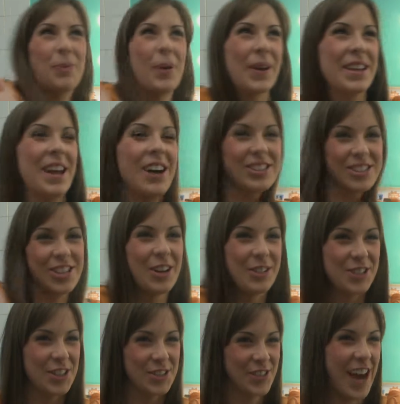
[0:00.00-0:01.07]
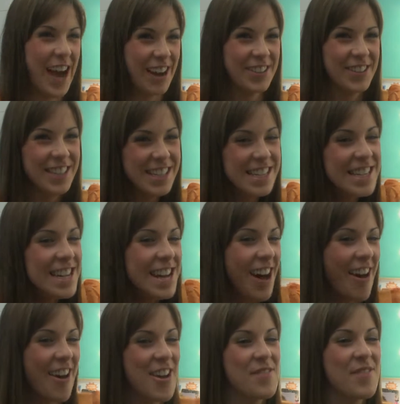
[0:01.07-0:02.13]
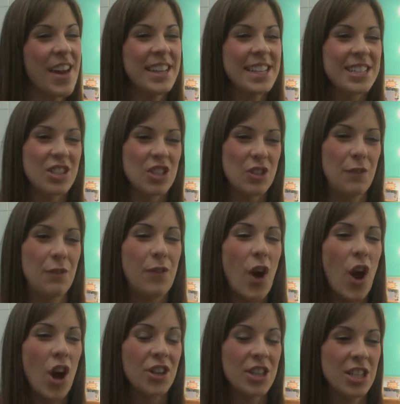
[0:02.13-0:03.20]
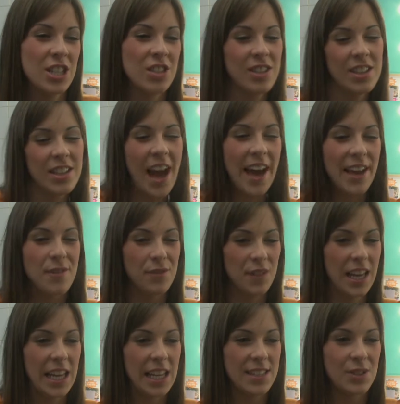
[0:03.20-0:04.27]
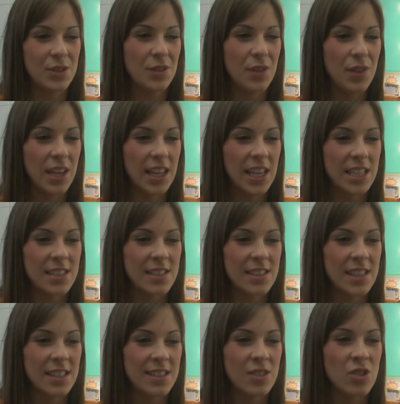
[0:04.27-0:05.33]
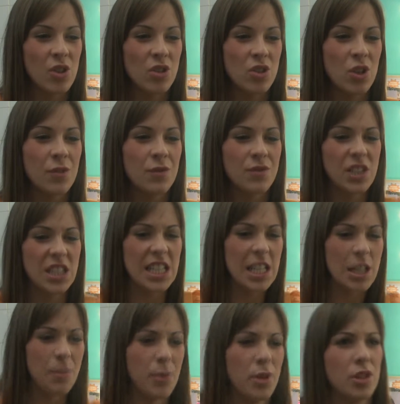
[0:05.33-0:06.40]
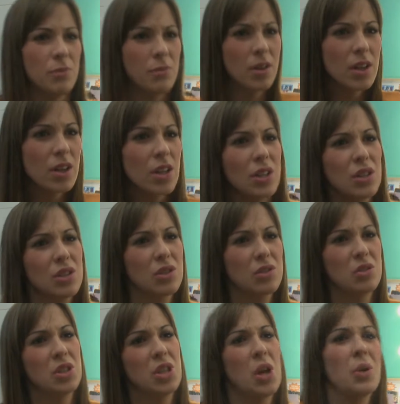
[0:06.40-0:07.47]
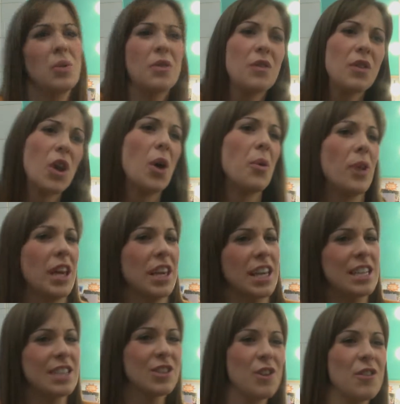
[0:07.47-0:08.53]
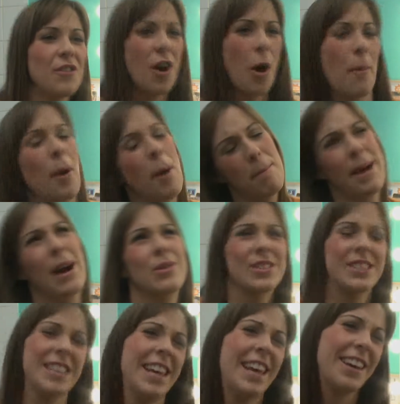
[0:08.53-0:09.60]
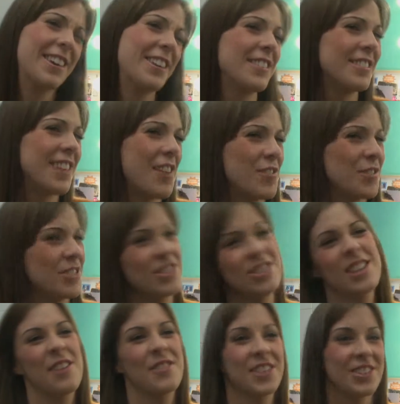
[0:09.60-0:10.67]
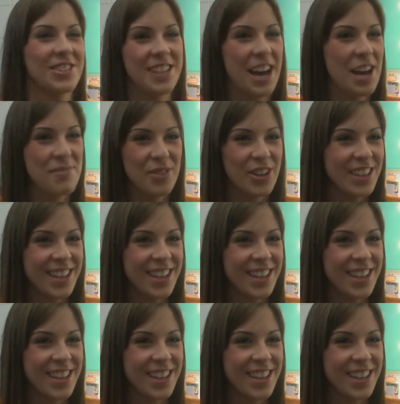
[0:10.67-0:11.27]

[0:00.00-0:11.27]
putting that shoulder out, um, and it's just fun and lively sort of thing. It's it's not sort of deep and you know, flowing, it's sort of up and bouncy and everyone's just having a good time really.